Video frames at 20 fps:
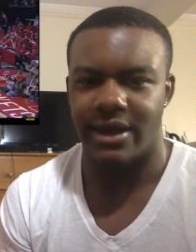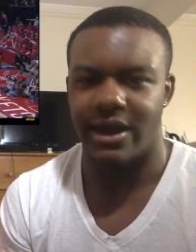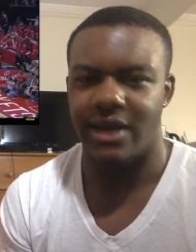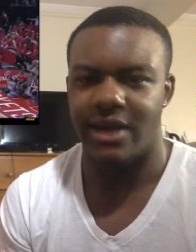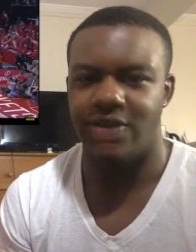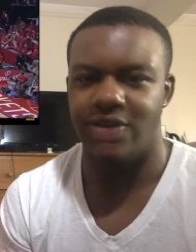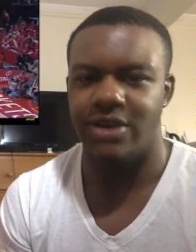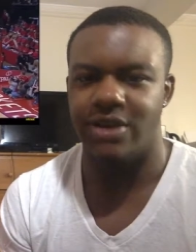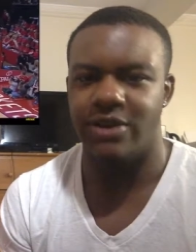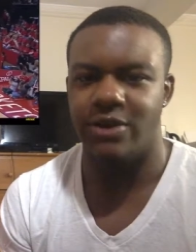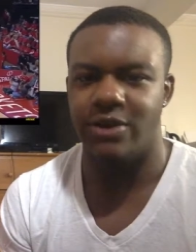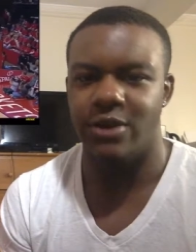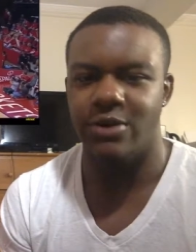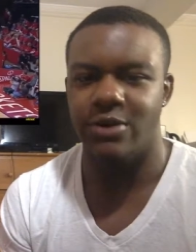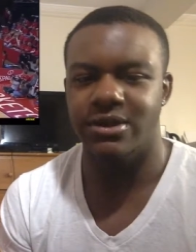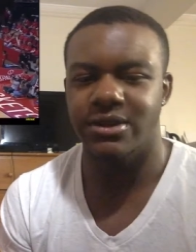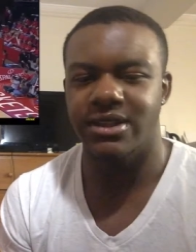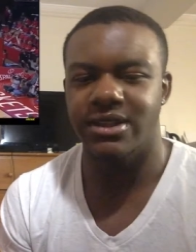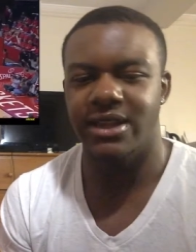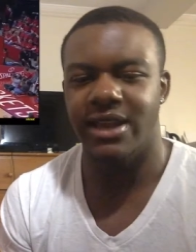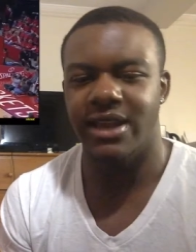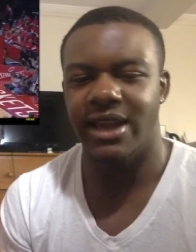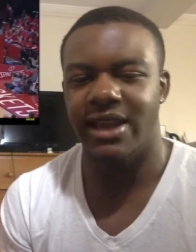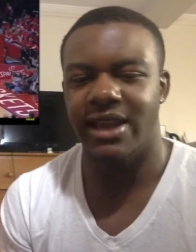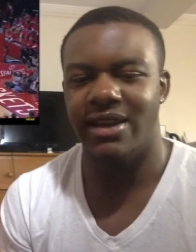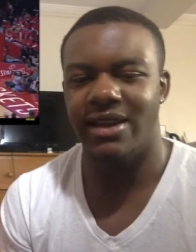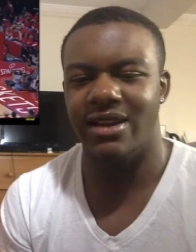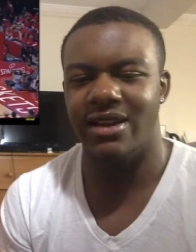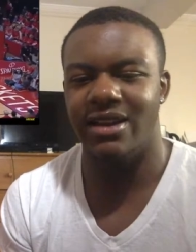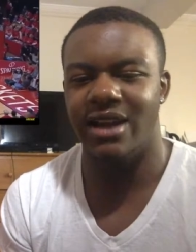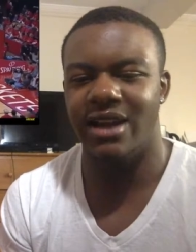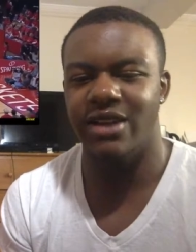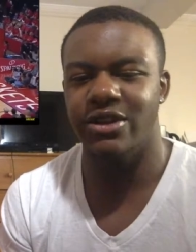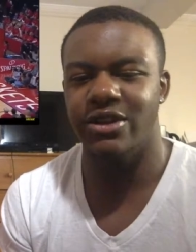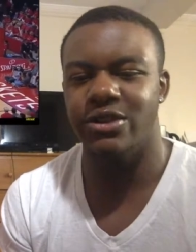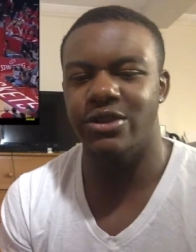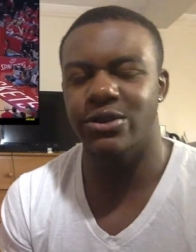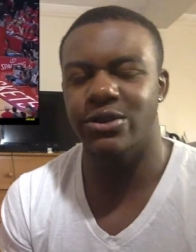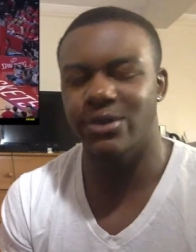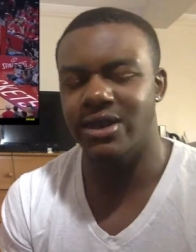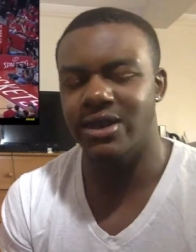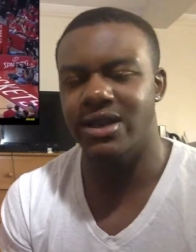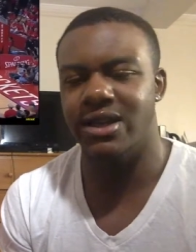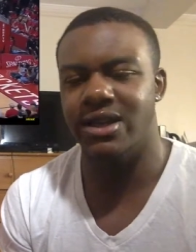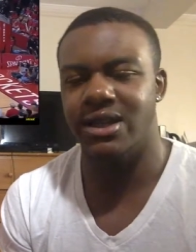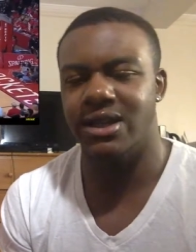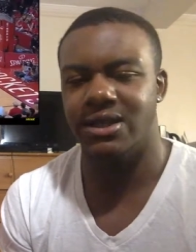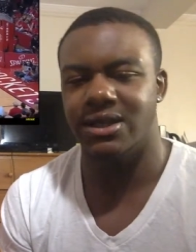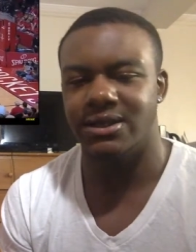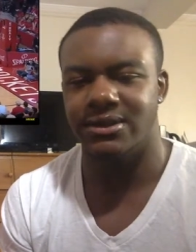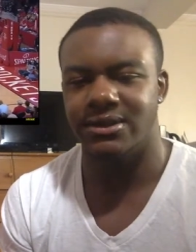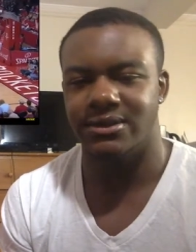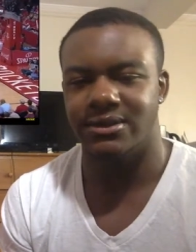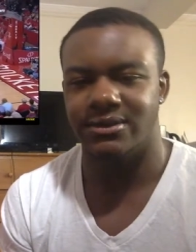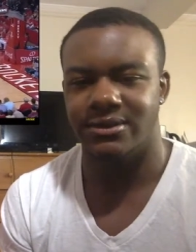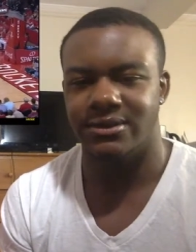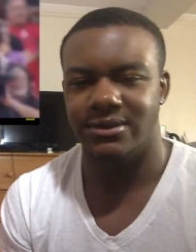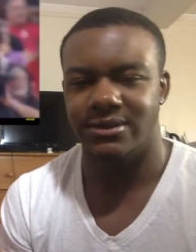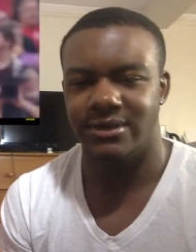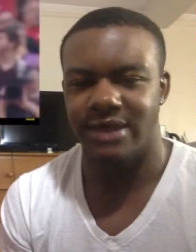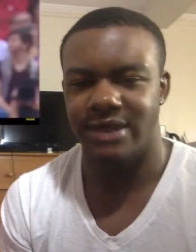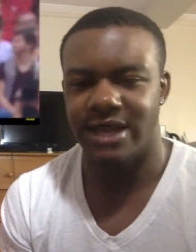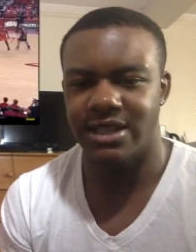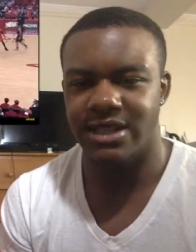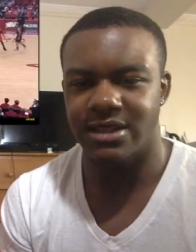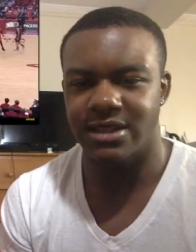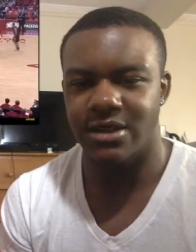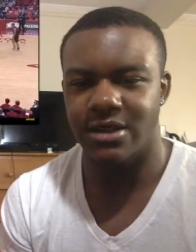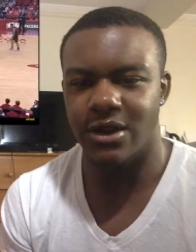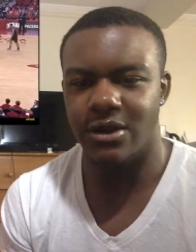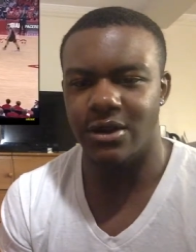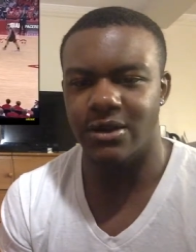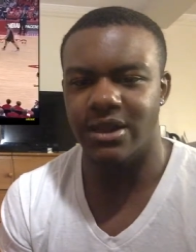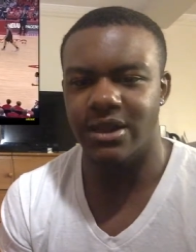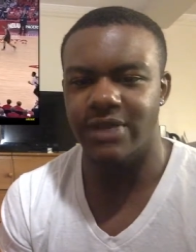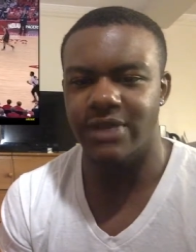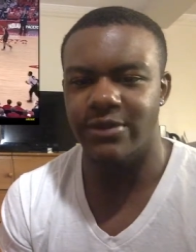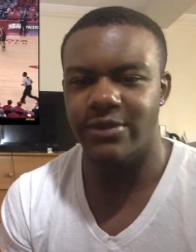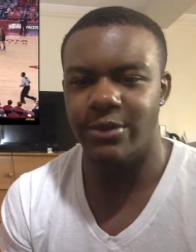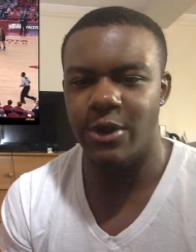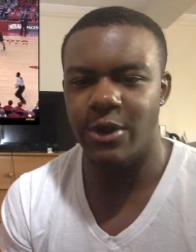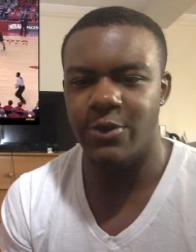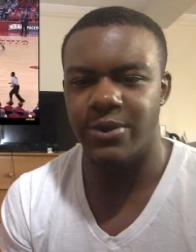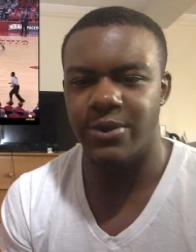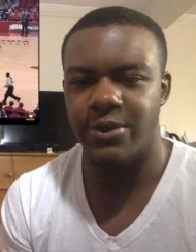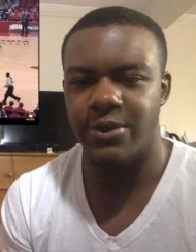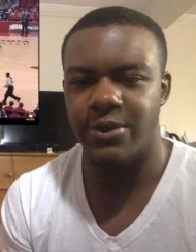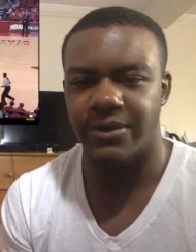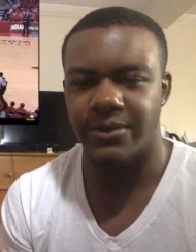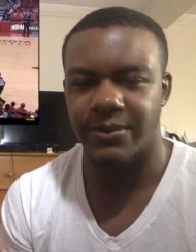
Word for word: Andre Roberson hitting another three. They just gonna leave him open.